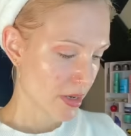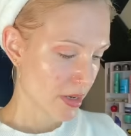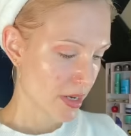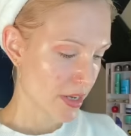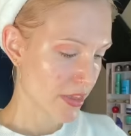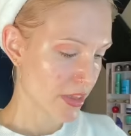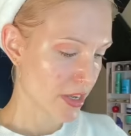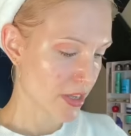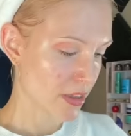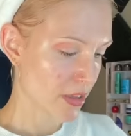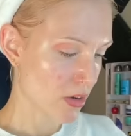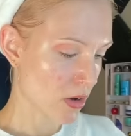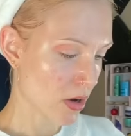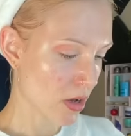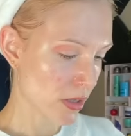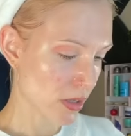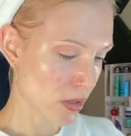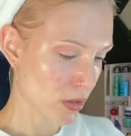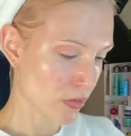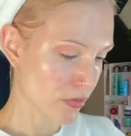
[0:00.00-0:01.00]
I think the
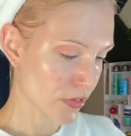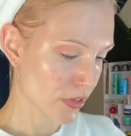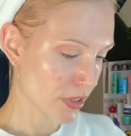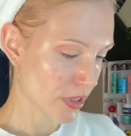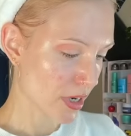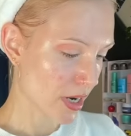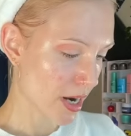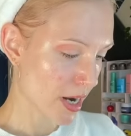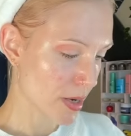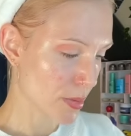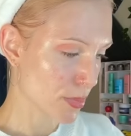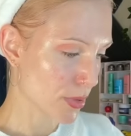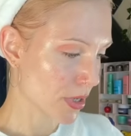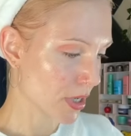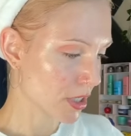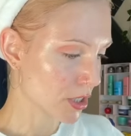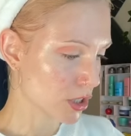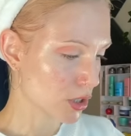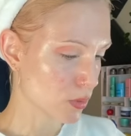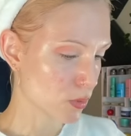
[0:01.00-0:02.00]
all over eye
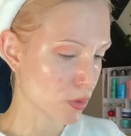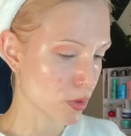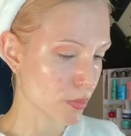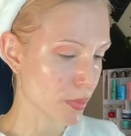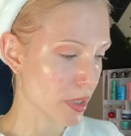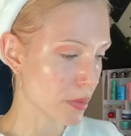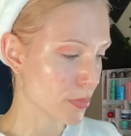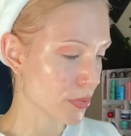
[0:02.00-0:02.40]
brush will be